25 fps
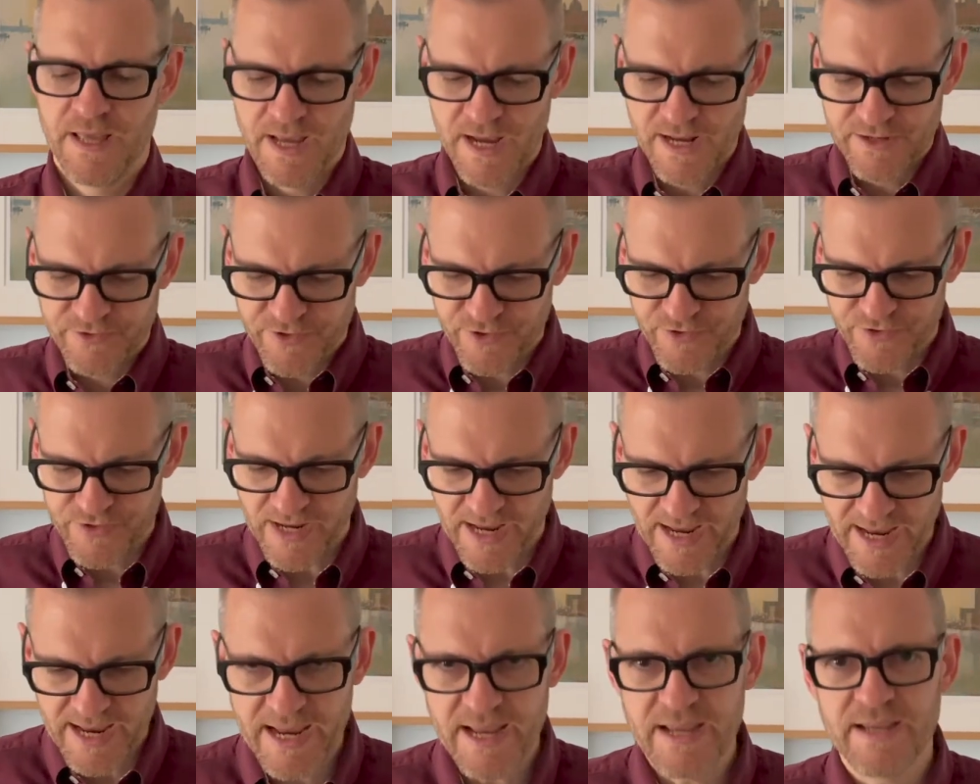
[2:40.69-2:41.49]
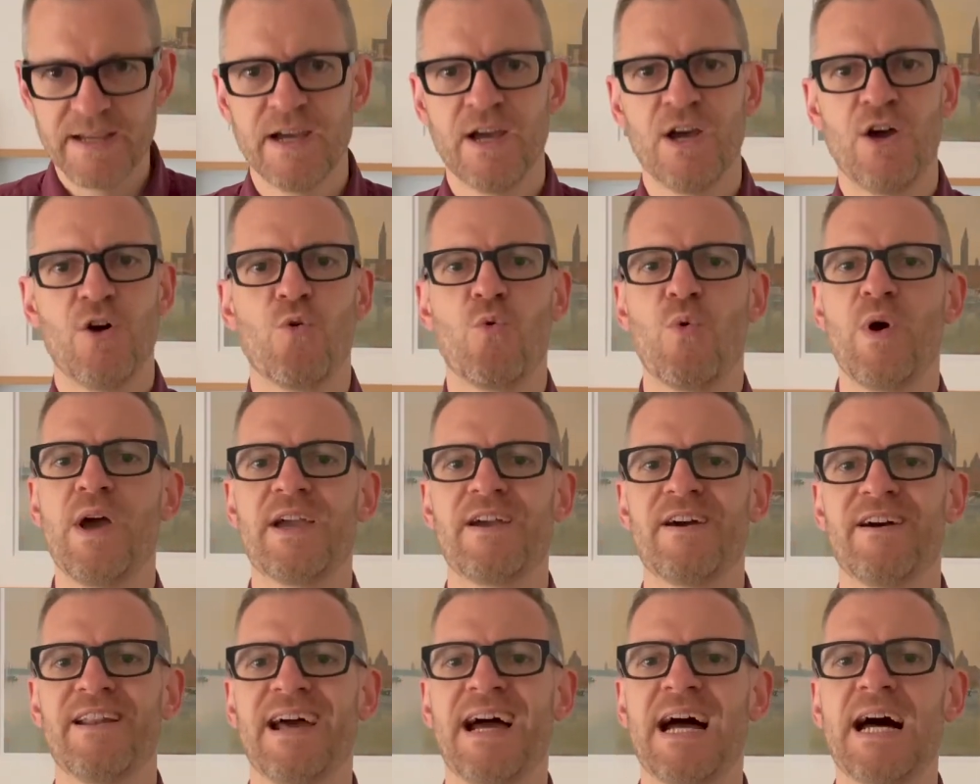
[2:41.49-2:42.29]
Today, we're
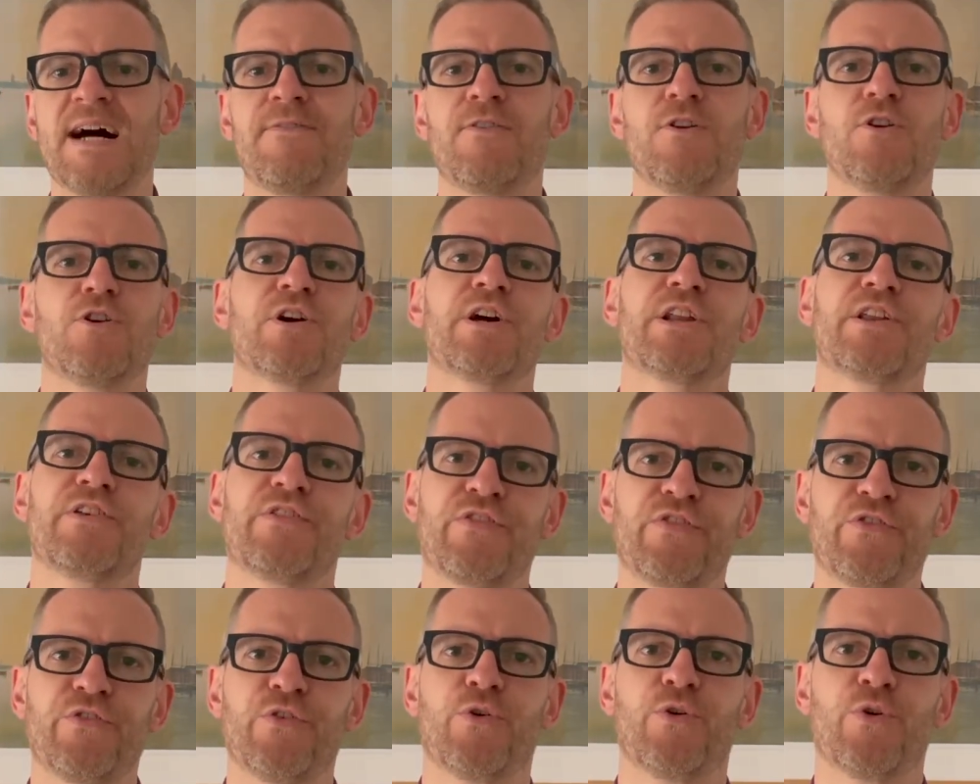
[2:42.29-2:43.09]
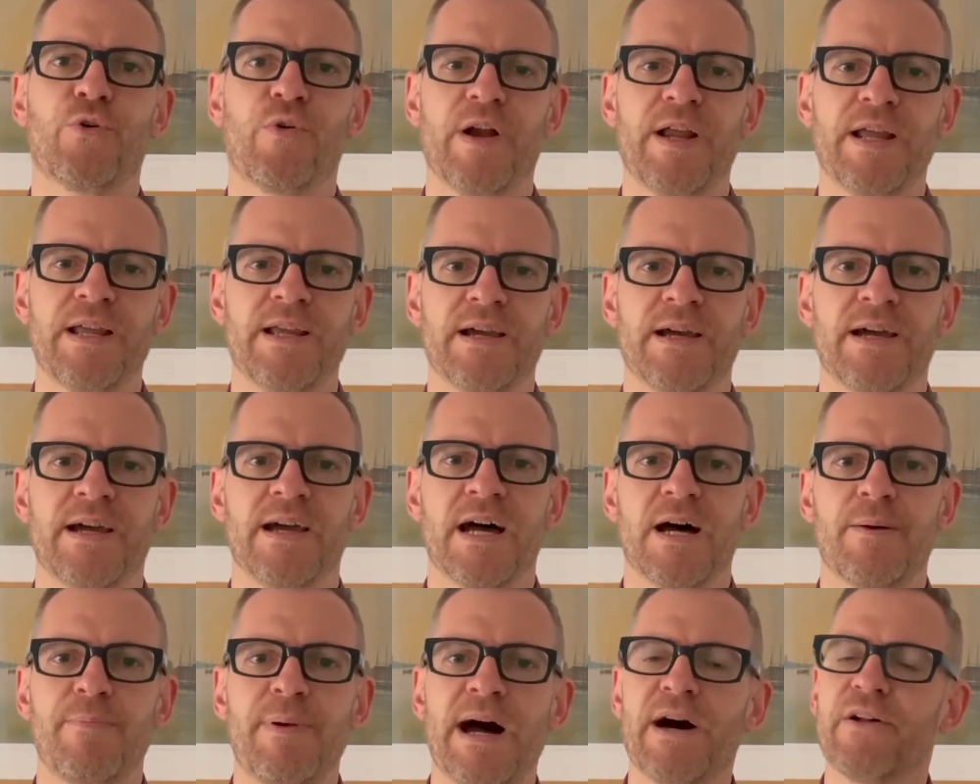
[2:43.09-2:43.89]
going to have a look at a story
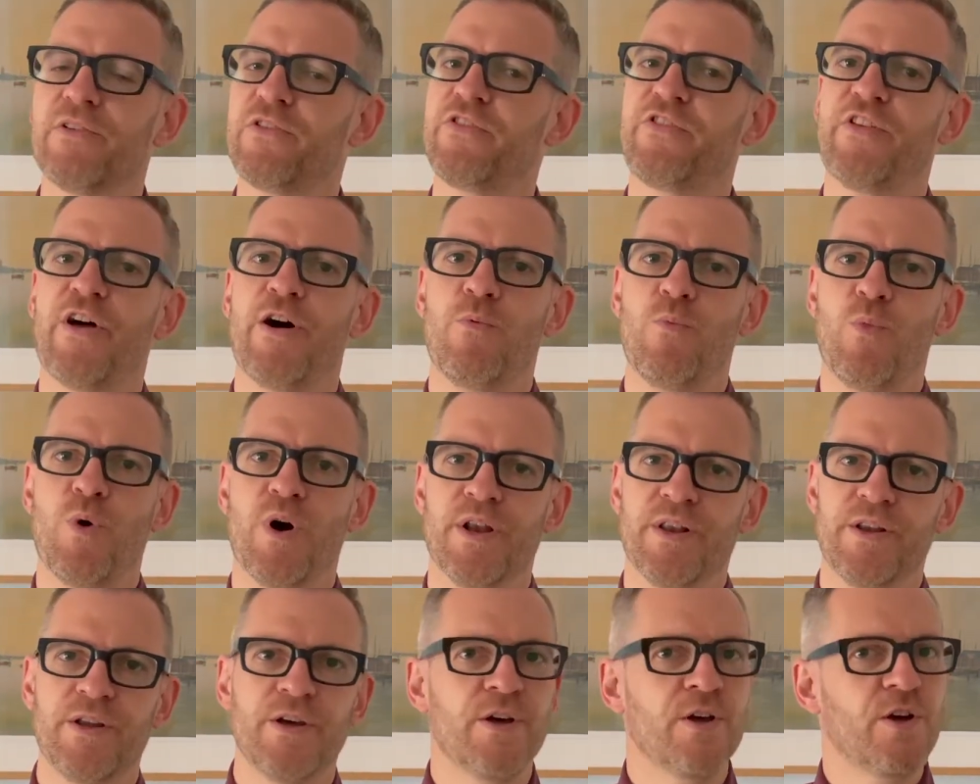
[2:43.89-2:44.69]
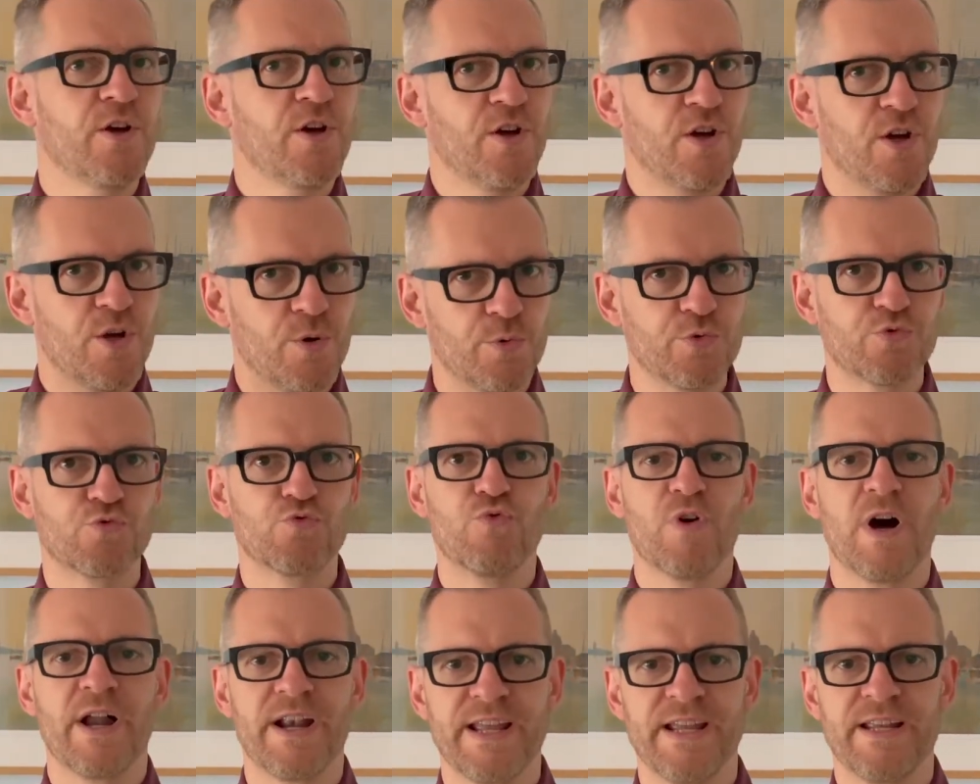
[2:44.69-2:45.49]
about someone who was
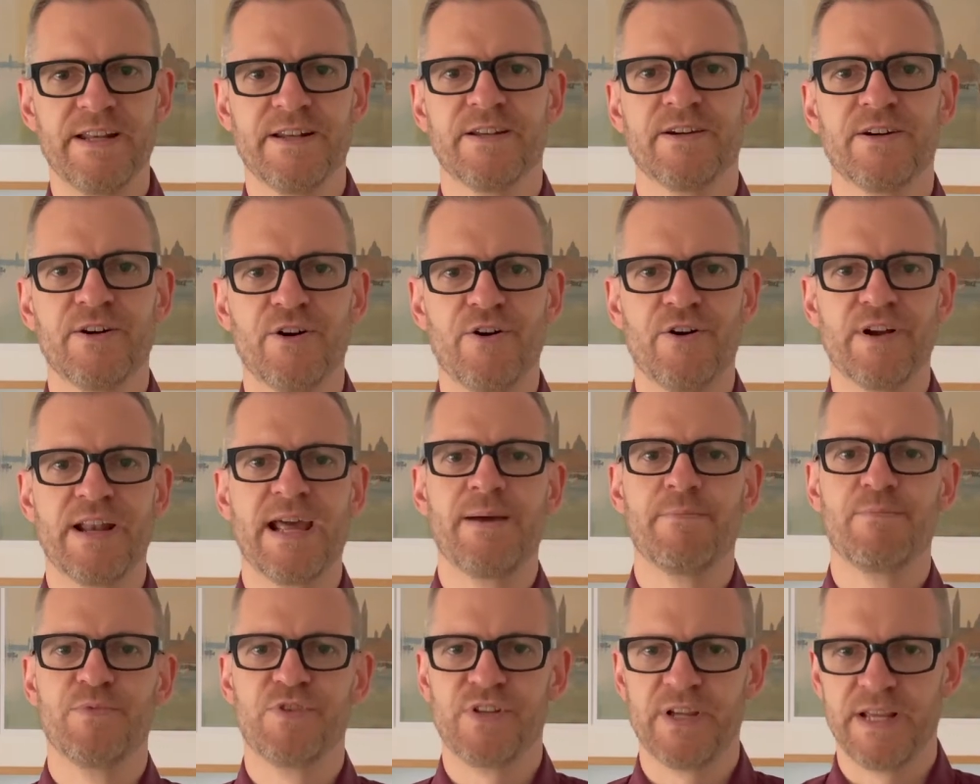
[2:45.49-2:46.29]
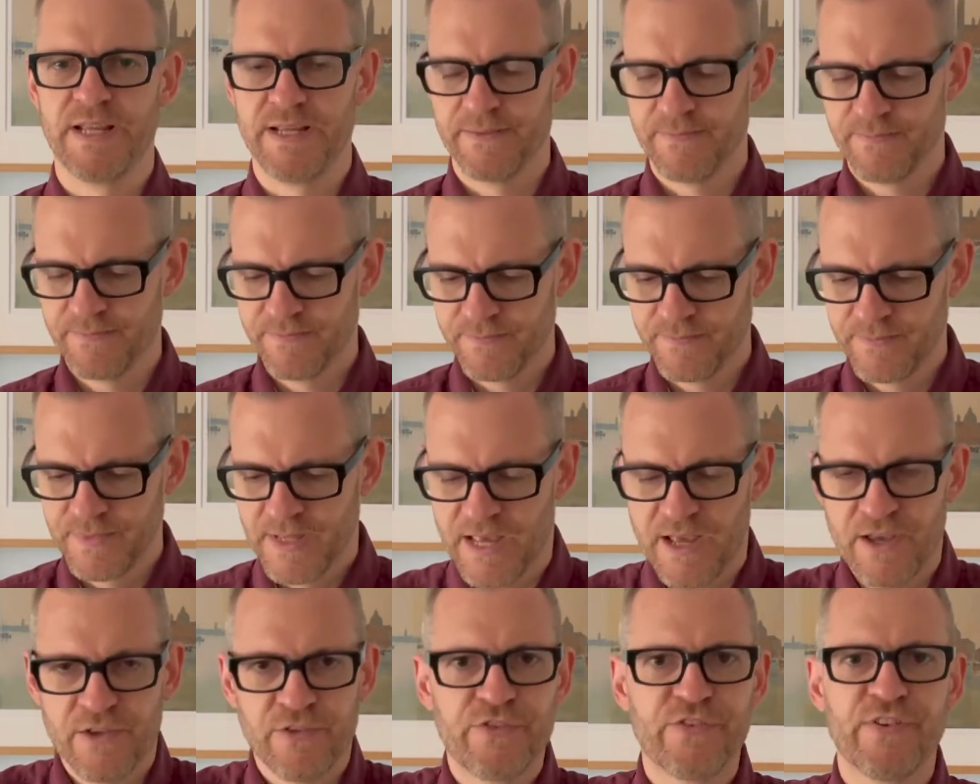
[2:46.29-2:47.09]
running on empty.
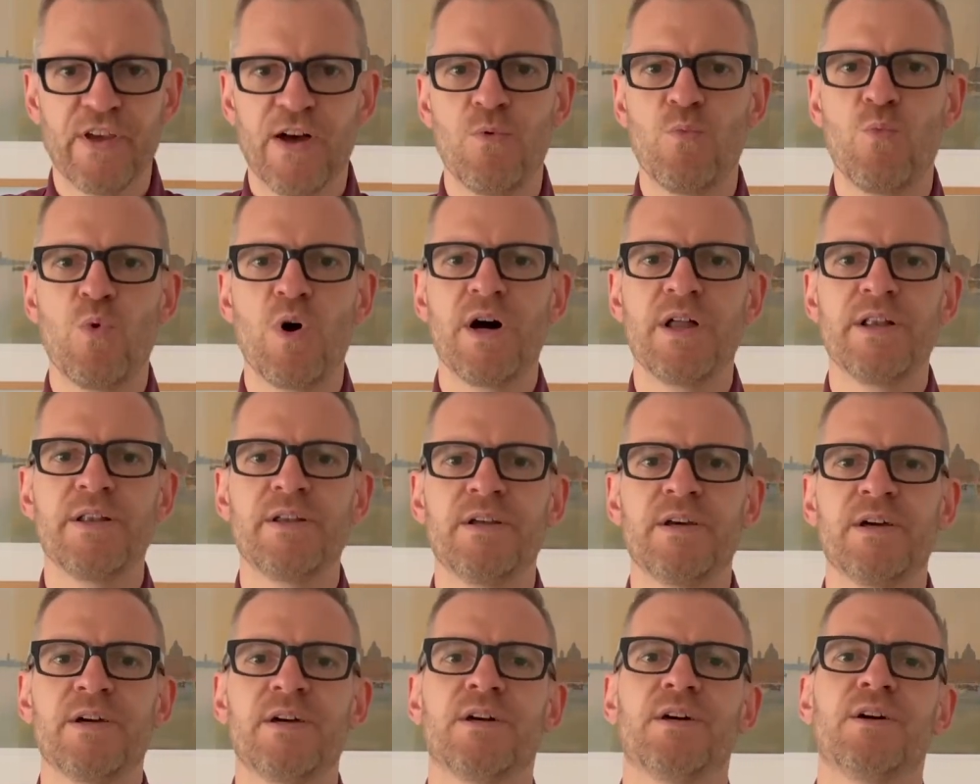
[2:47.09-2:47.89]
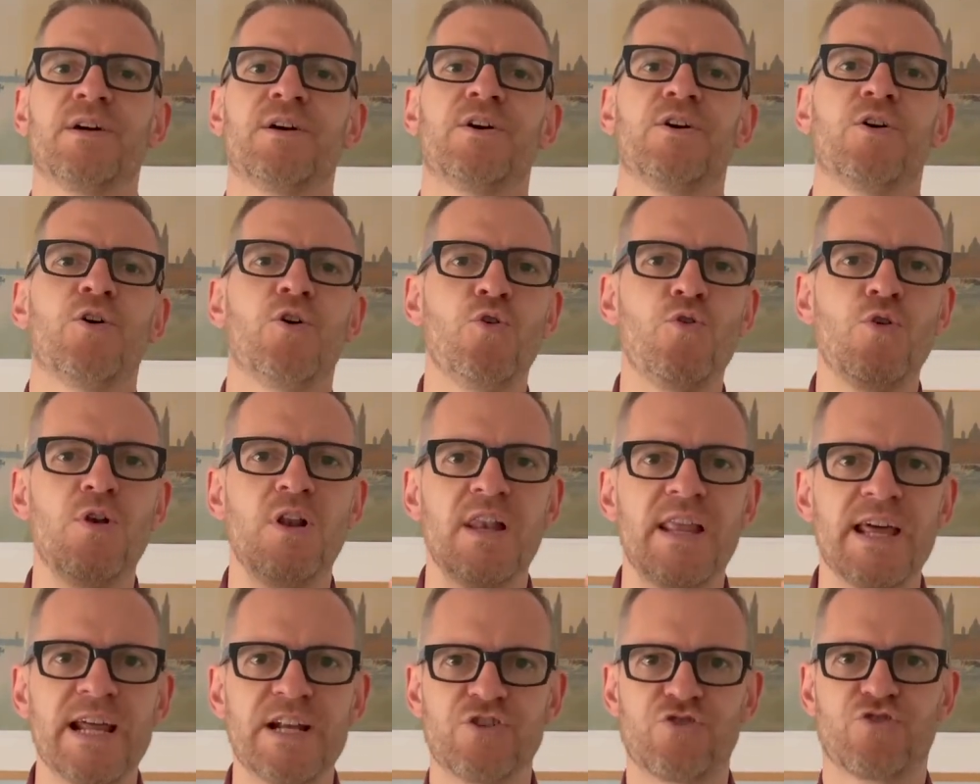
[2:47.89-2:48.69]
Someone who
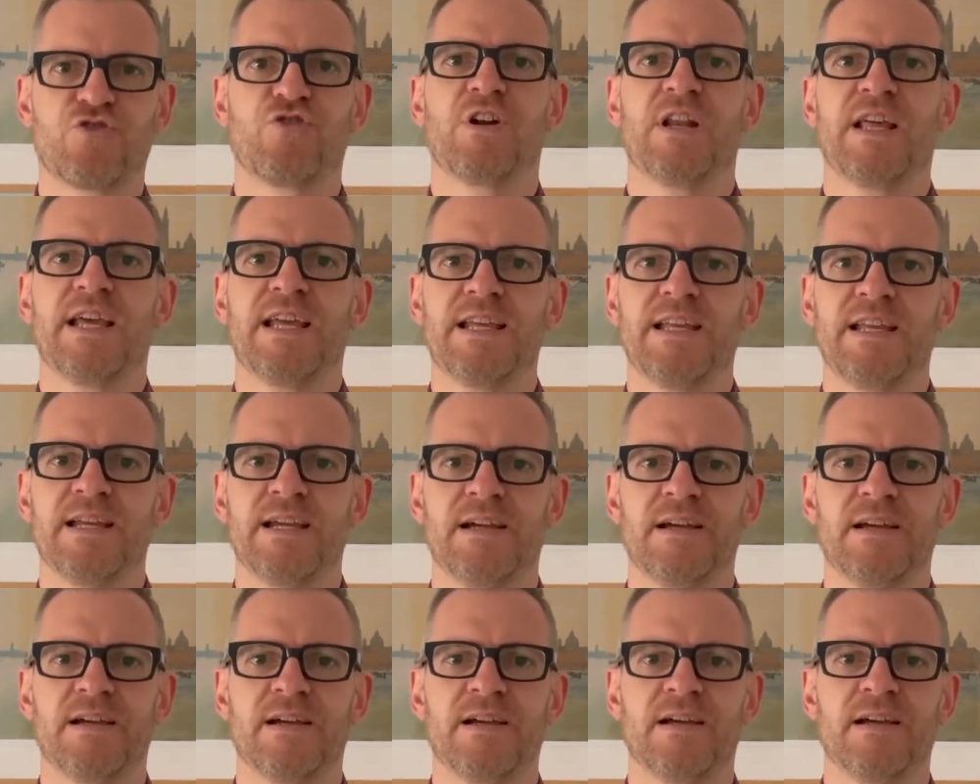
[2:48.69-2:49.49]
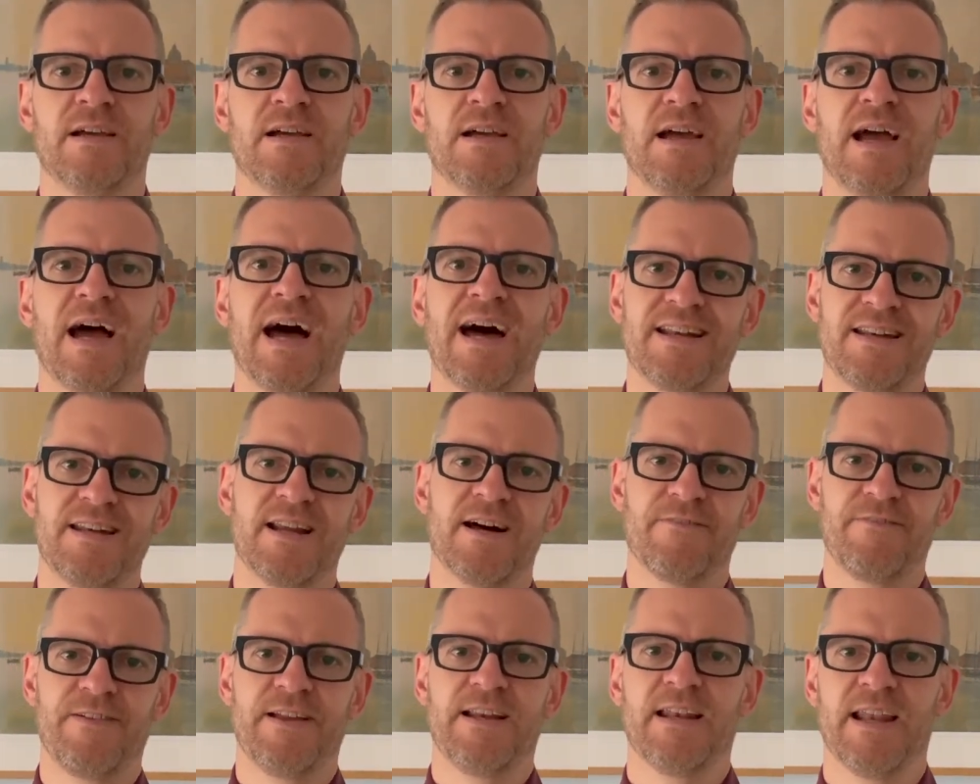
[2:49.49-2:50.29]
literally had
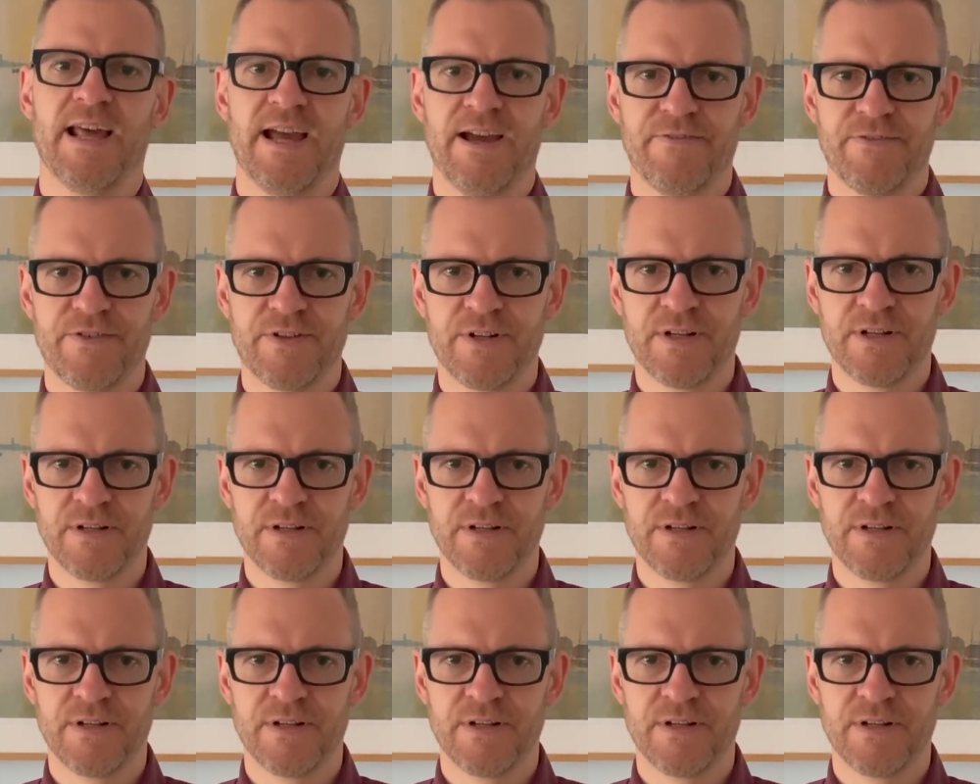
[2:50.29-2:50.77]
nothing left.